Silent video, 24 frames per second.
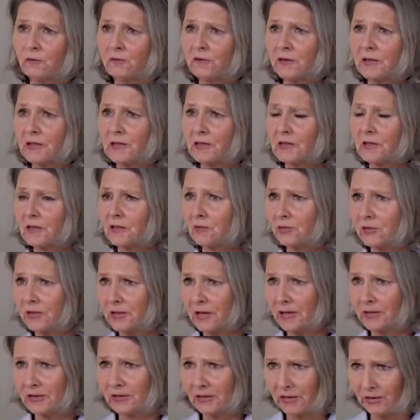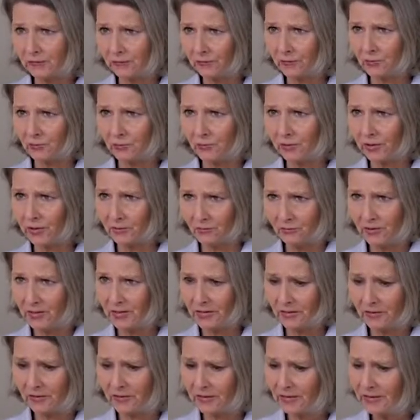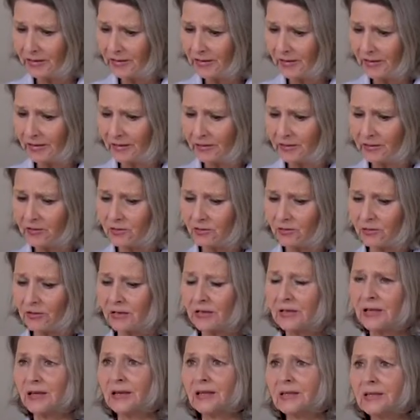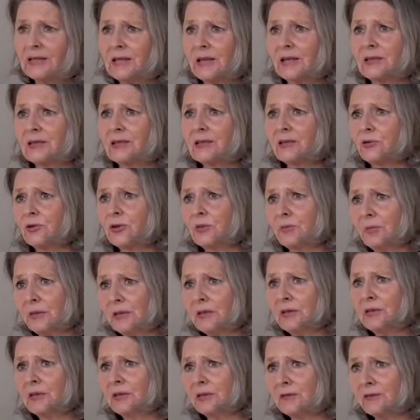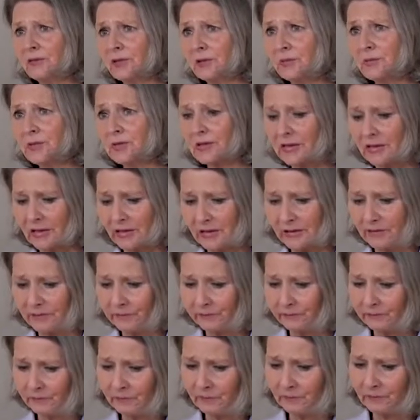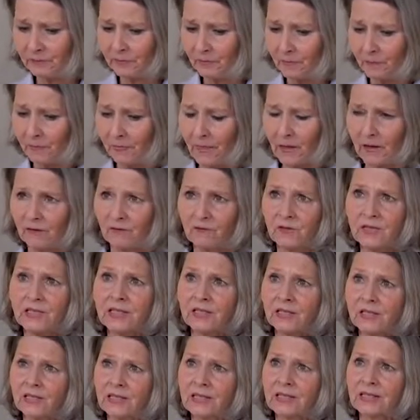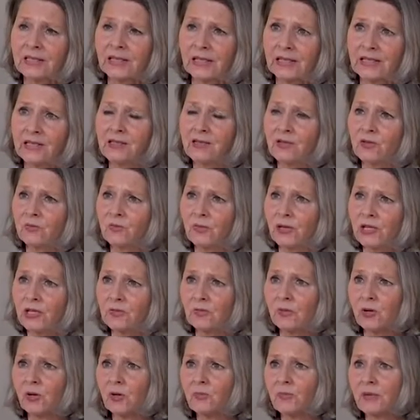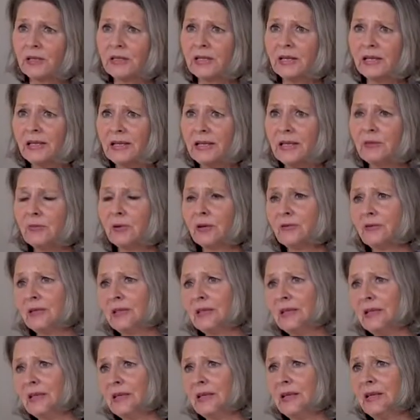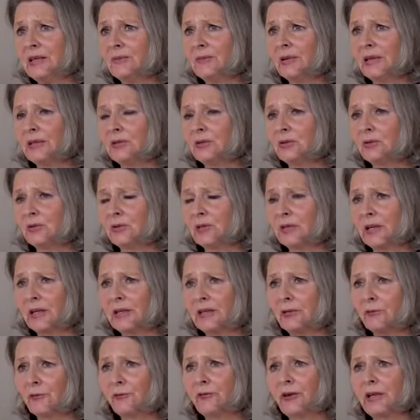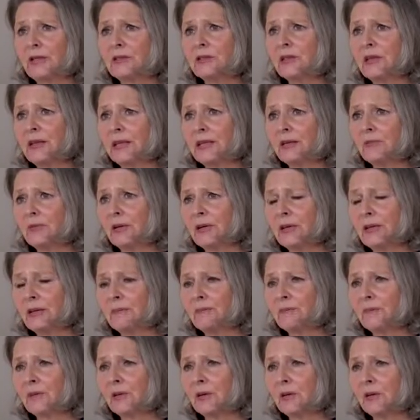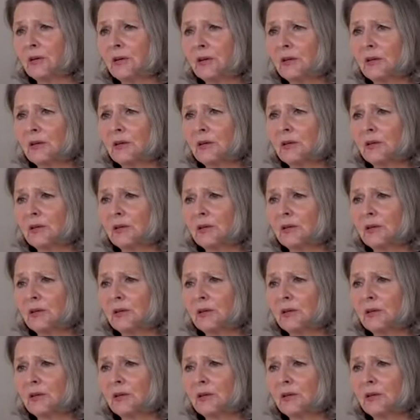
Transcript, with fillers: cells that regulate metabolism and detoxification, but are replaced by connective tissue cells. And as you know, for example, with the liver, if the liver steers into a fatty liver,